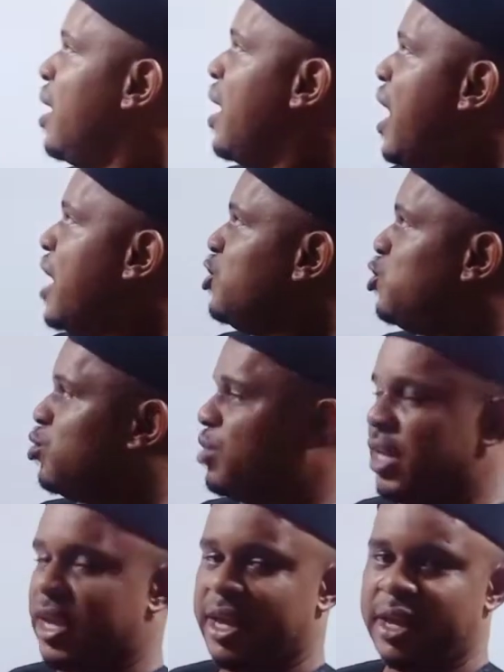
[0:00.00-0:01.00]
And
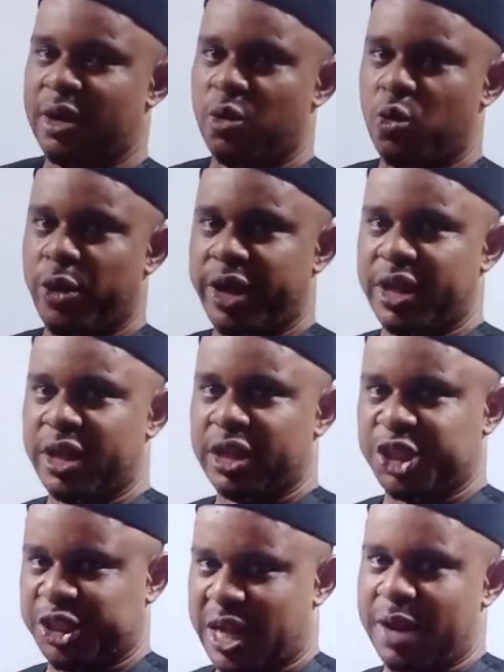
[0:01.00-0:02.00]
today we
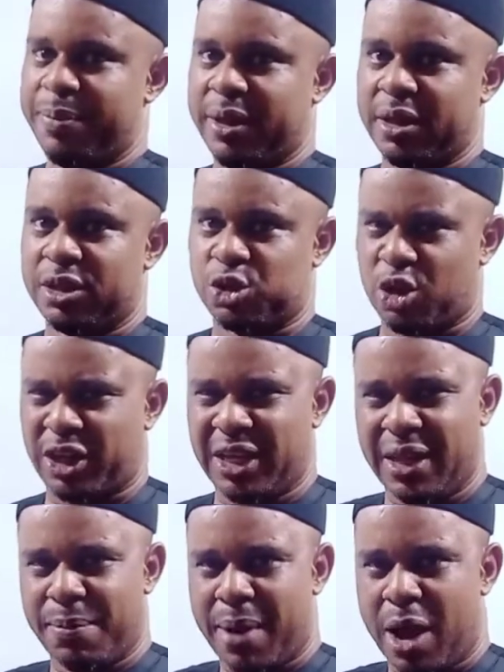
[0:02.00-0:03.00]
shall be
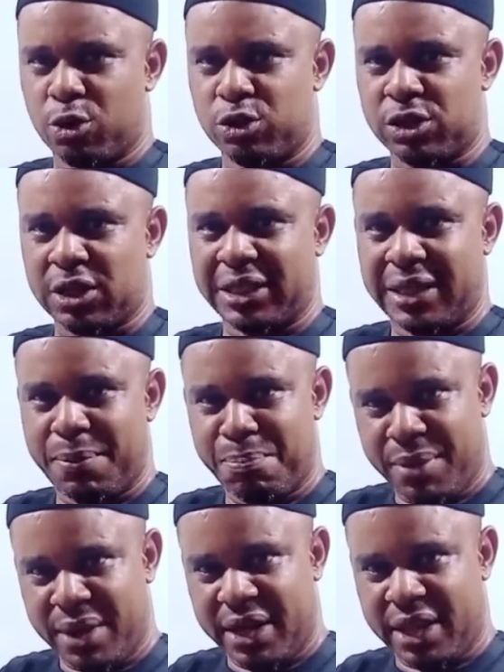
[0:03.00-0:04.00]
talking about the
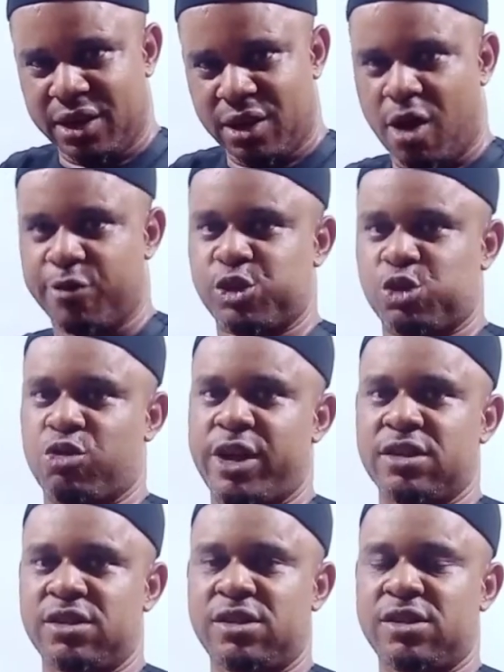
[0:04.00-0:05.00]
meaning of
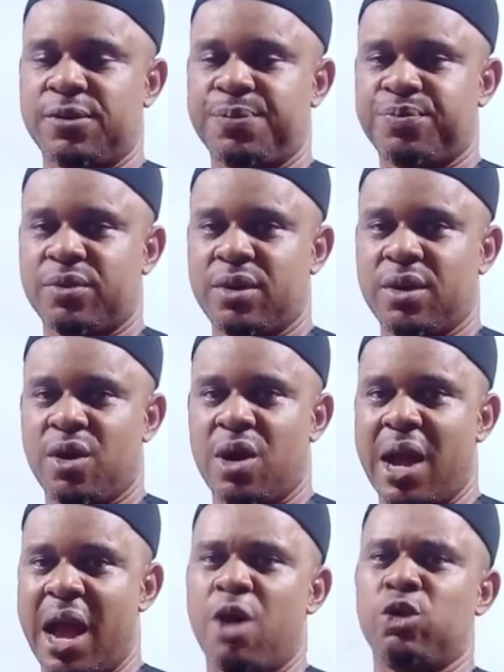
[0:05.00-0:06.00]
stress.
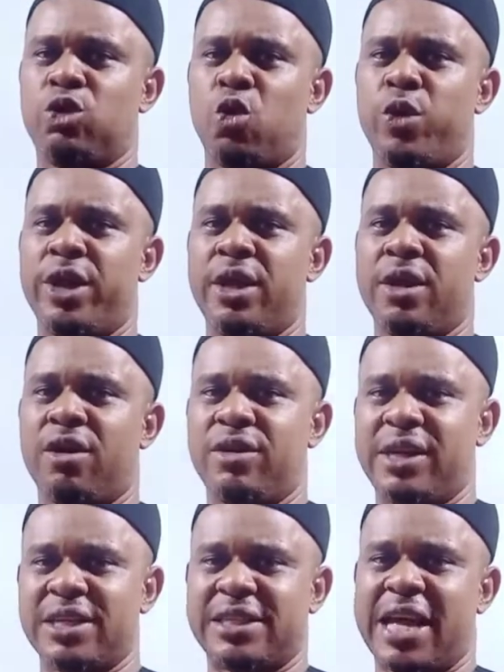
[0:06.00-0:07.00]
How do we
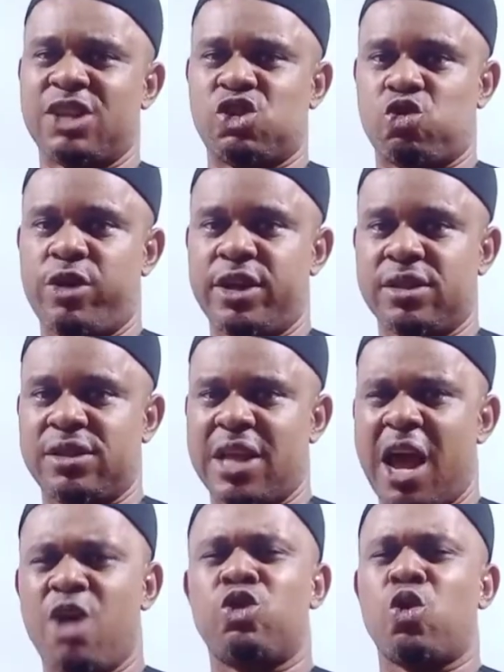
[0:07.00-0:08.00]
understand stress?
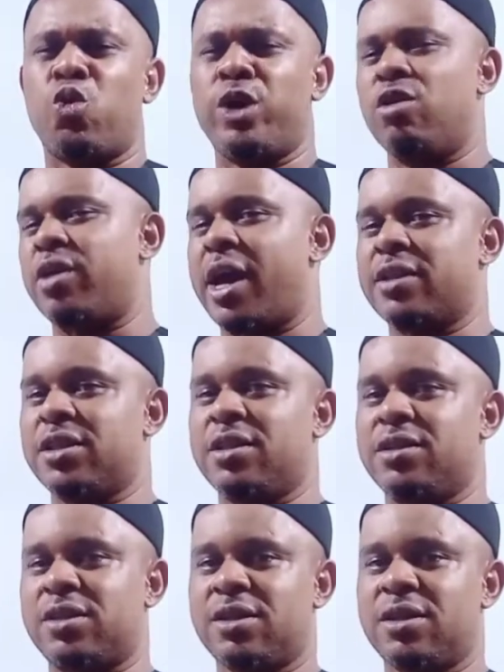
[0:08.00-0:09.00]
How do we look at
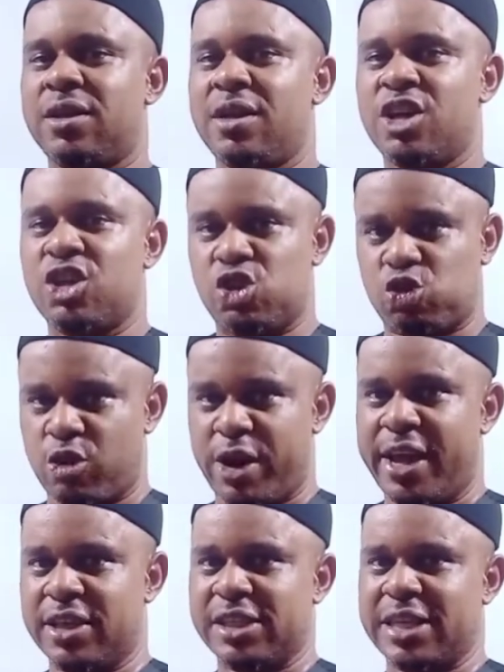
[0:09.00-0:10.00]
it?
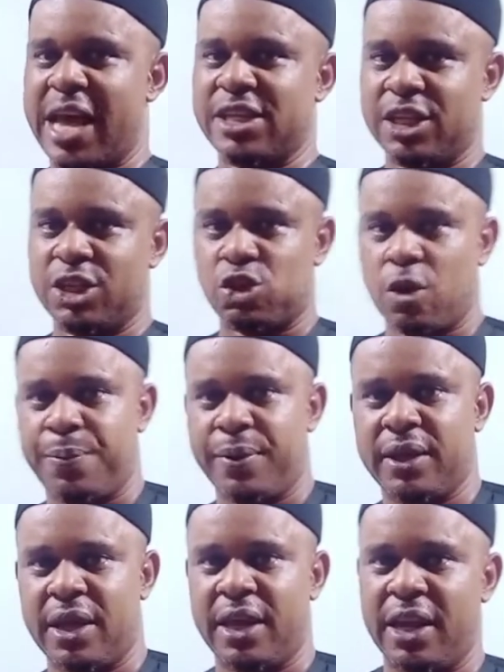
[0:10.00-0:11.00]
Stress as a
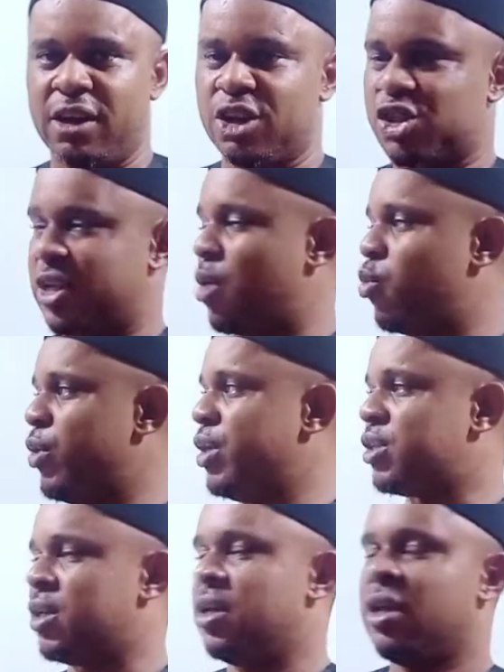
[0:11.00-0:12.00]
topic in English
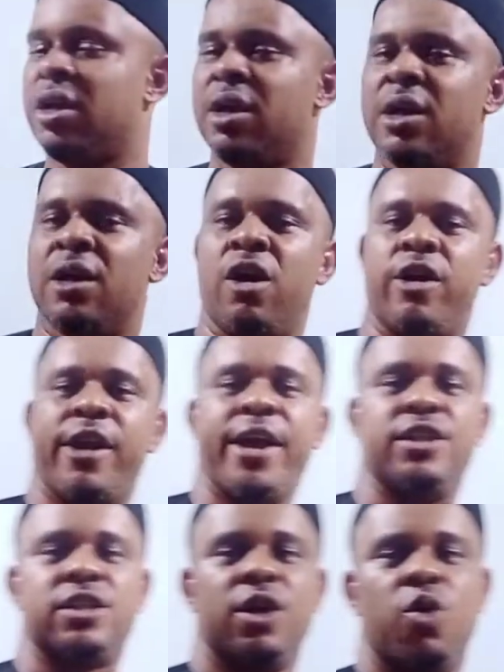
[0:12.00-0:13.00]
language. All
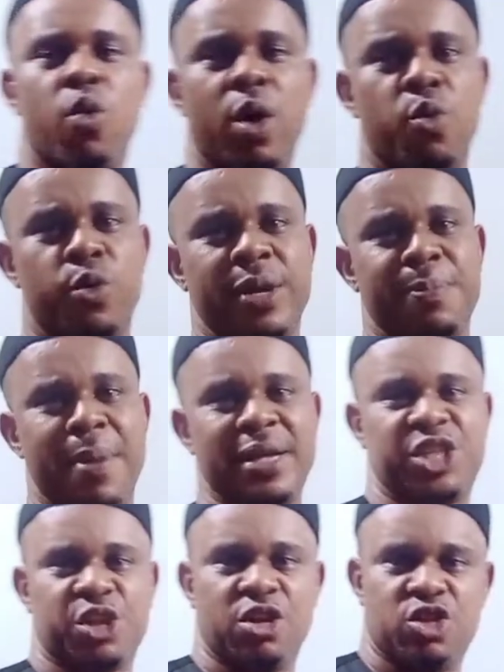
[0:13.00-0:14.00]
right, when we
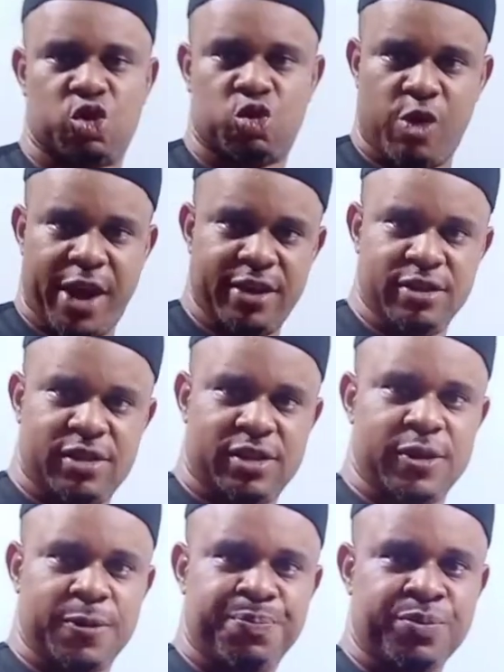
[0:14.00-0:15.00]
mention stress,